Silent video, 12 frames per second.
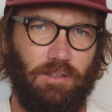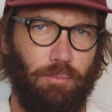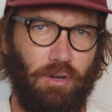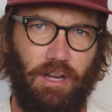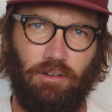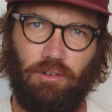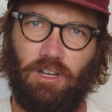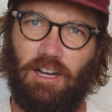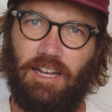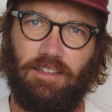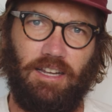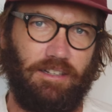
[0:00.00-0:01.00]
the bridle
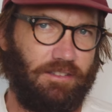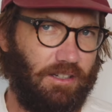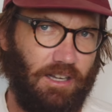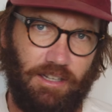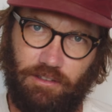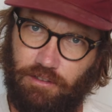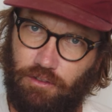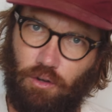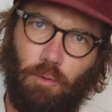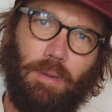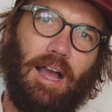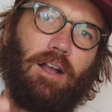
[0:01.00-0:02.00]
kite likes to kind of
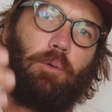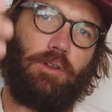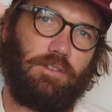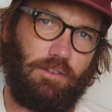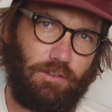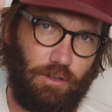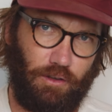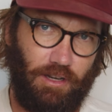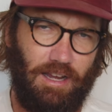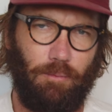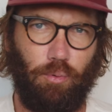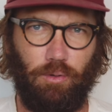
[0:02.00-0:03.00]
stall backwards and turn
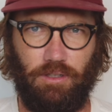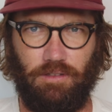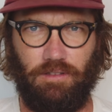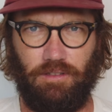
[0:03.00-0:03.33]
upwards.